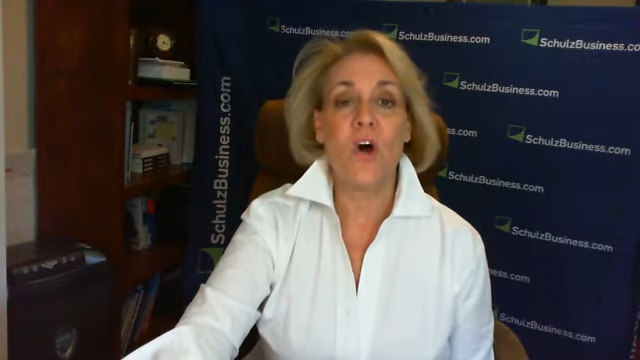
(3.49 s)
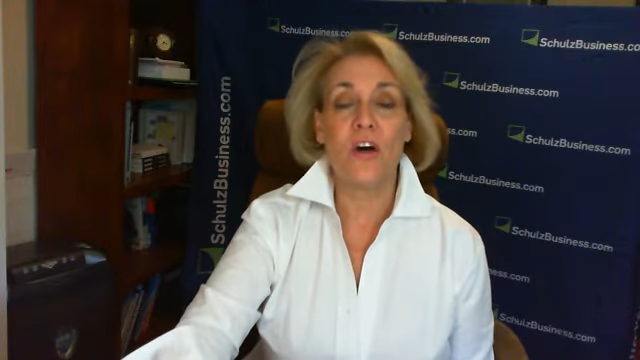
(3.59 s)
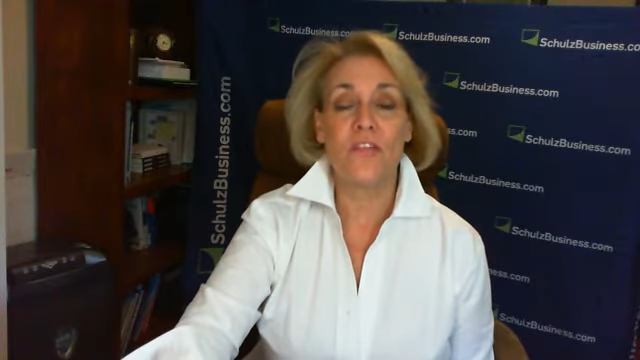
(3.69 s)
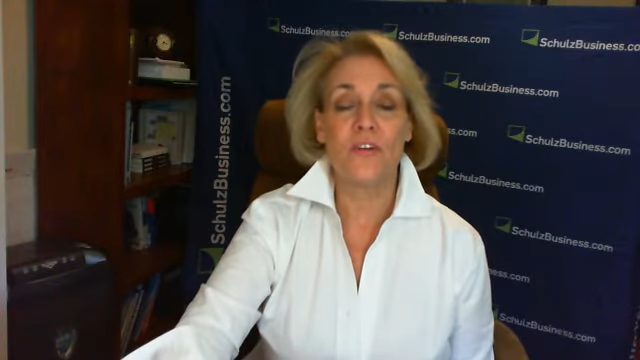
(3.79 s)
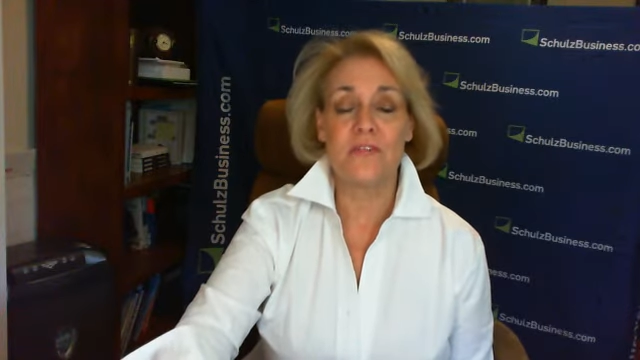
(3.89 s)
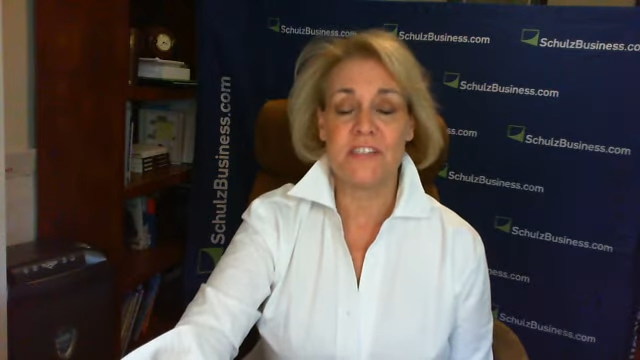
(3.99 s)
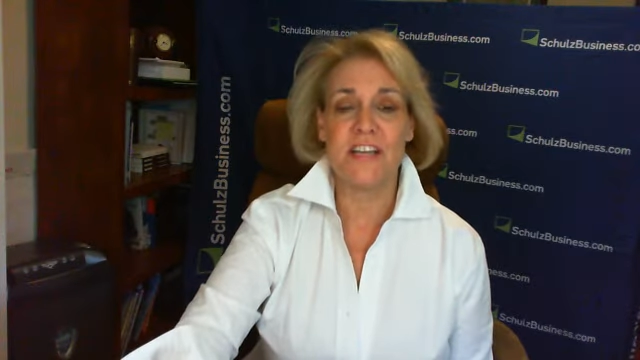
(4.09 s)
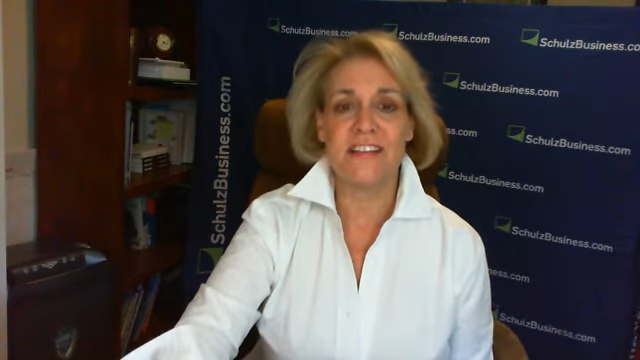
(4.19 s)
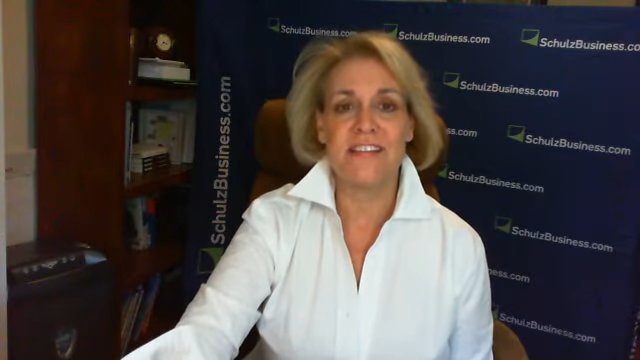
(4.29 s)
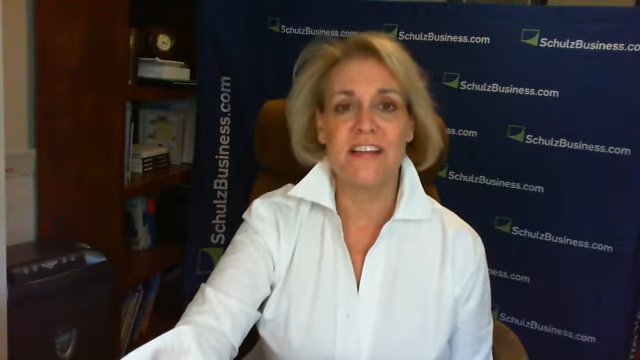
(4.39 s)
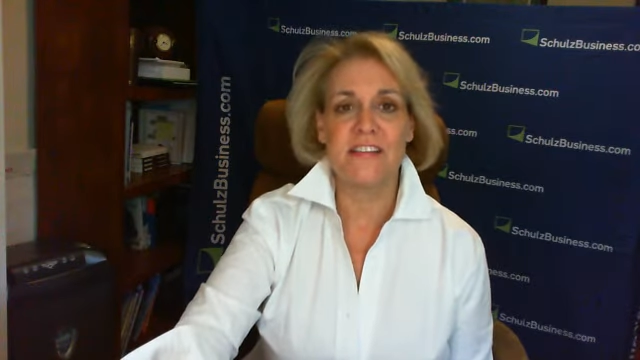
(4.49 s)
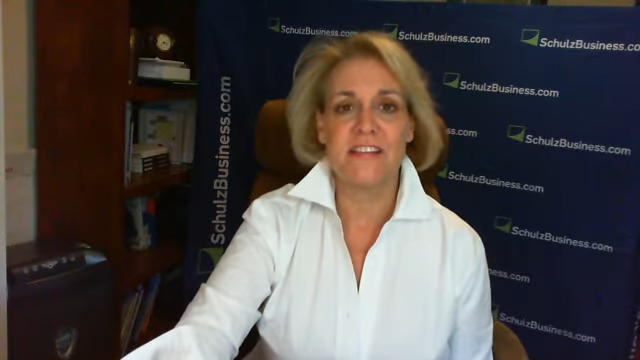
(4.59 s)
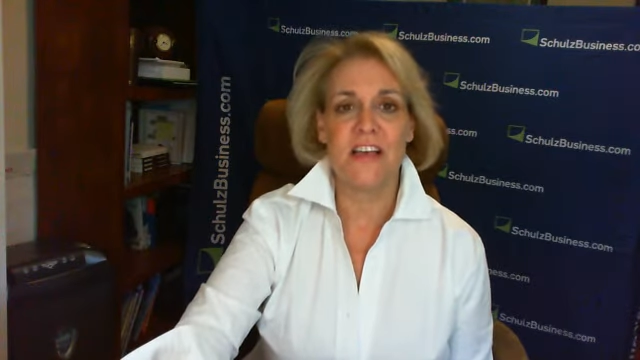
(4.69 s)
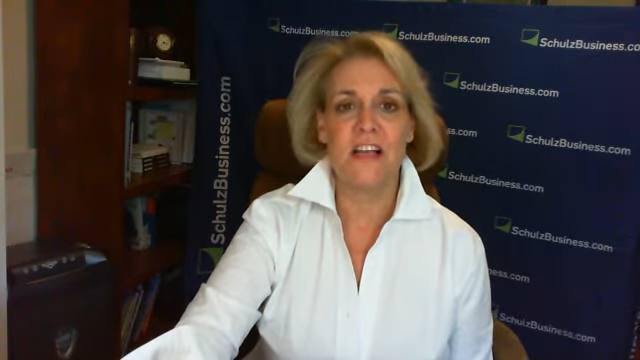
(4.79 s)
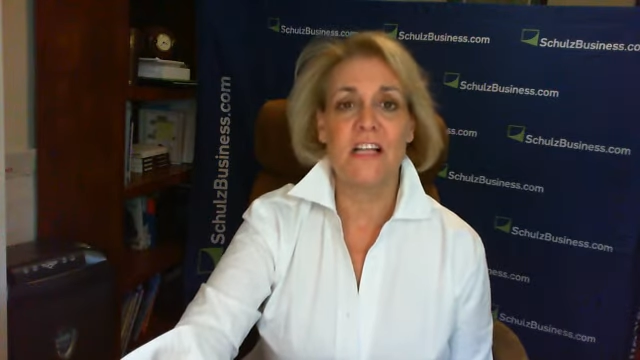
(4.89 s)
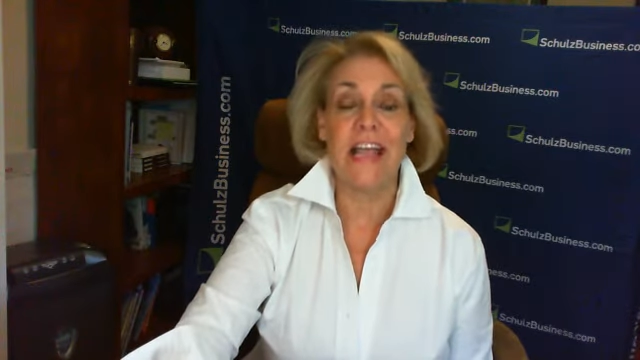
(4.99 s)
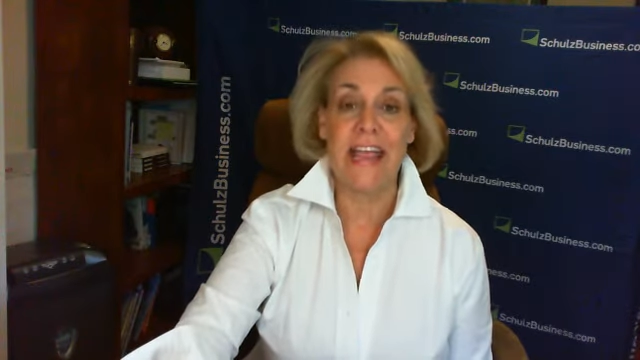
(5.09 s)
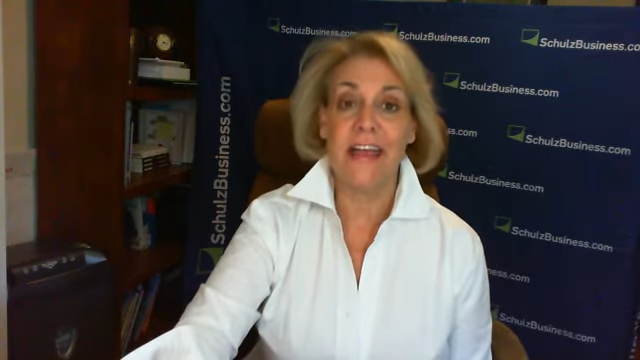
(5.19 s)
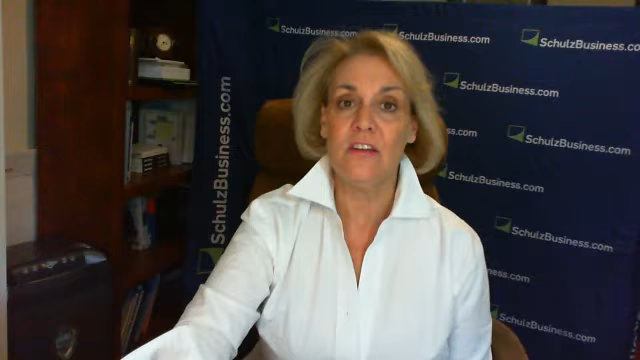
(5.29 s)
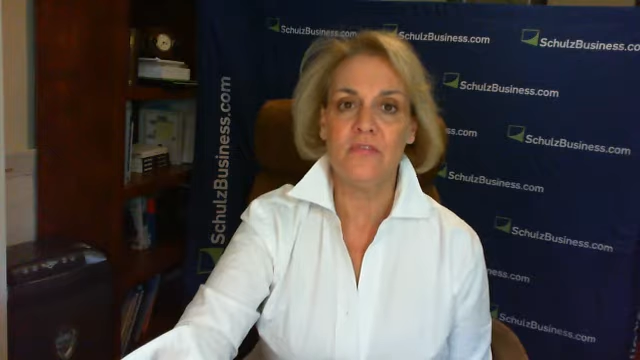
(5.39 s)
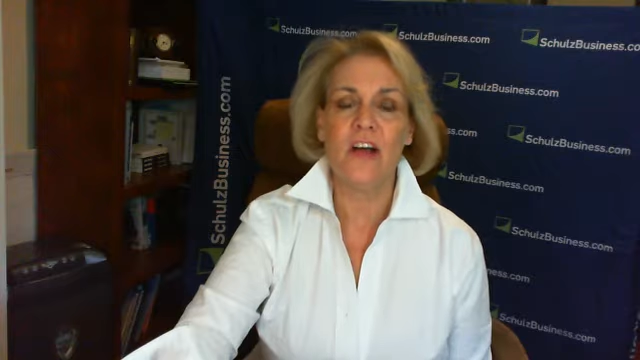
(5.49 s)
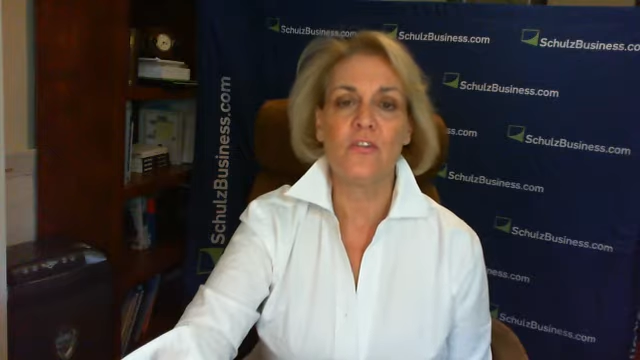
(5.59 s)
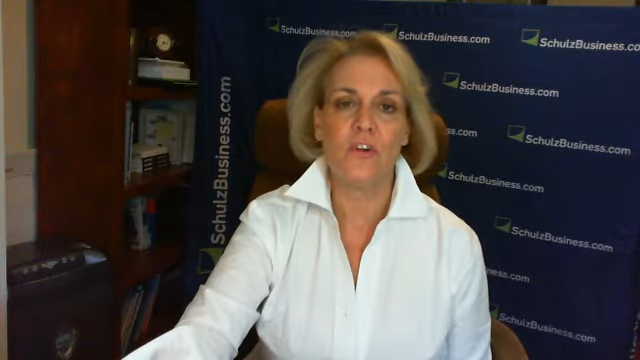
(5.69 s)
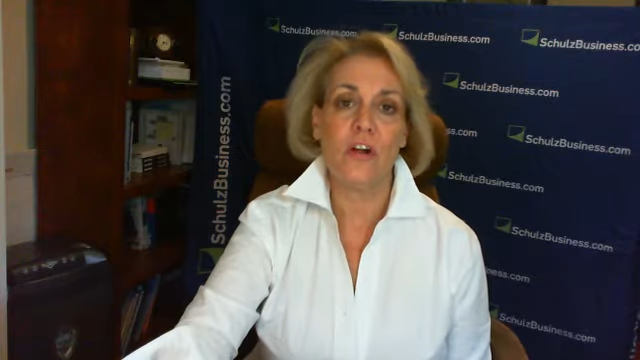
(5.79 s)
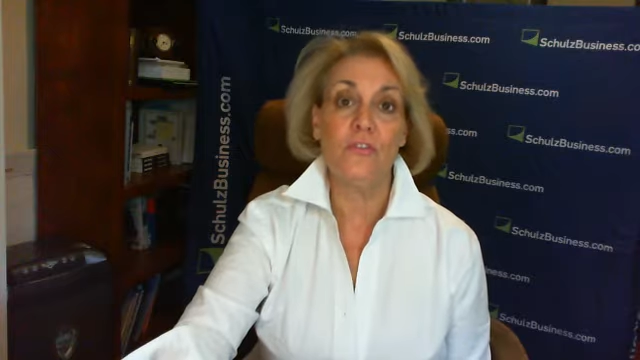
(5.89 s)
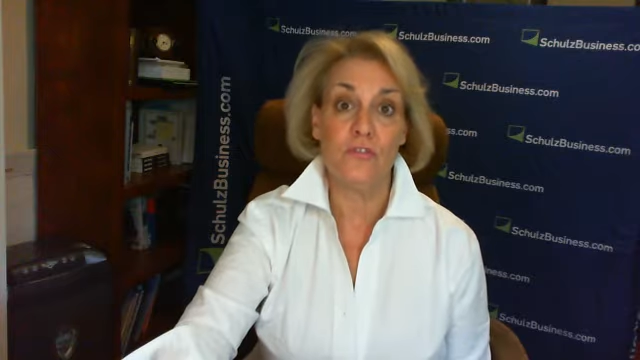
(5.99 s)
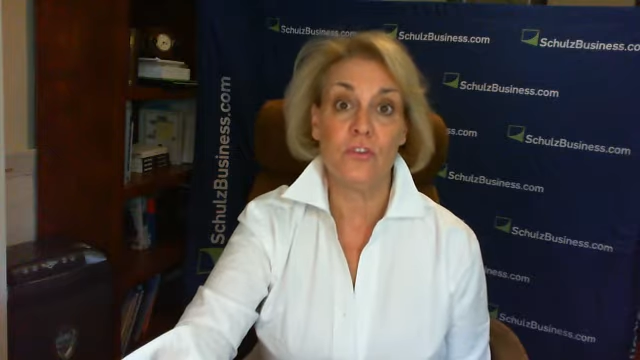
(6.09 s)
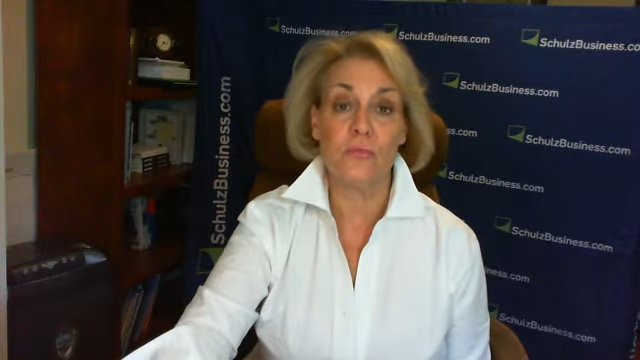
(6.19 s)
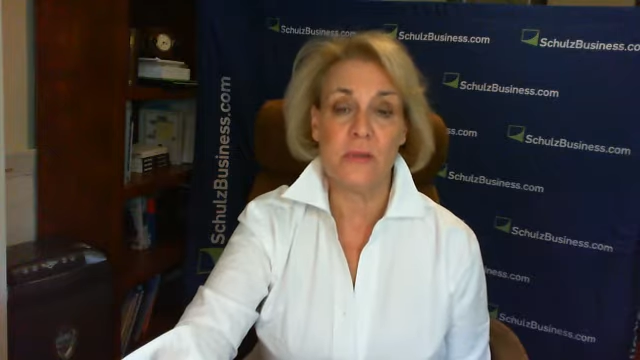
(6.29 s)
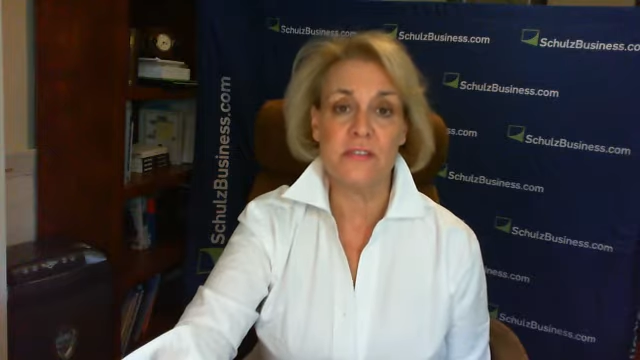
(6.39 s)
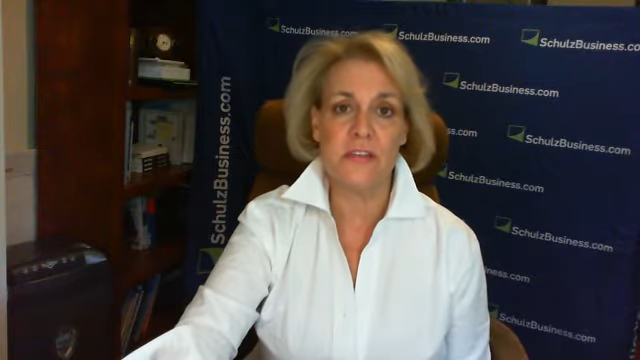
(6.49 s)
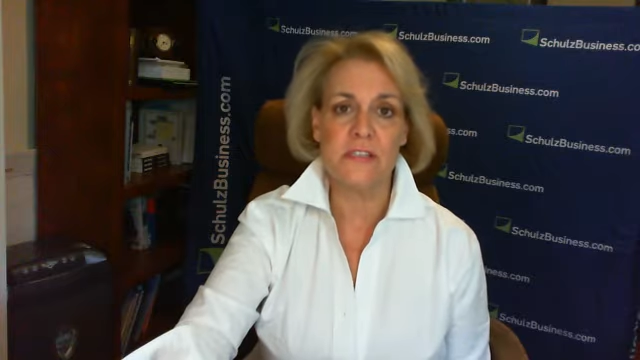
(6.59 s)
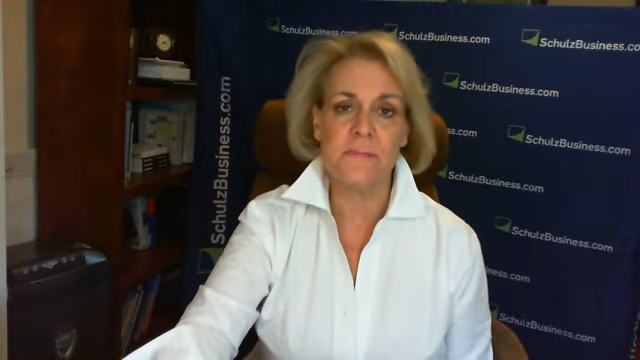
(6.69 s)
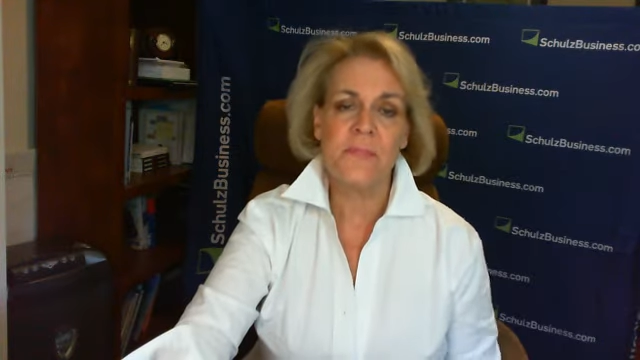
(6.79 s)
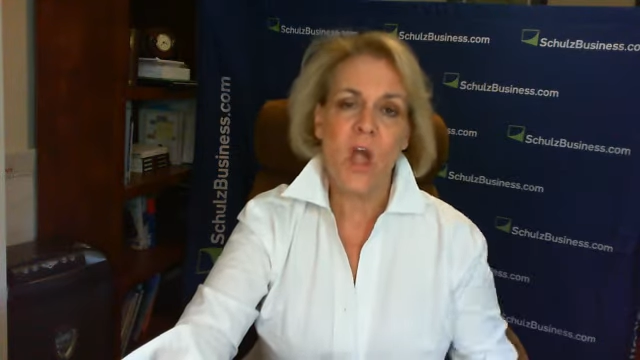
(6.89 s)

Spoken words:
author of To Sell Is Not to Sell and founder of Schulz Business.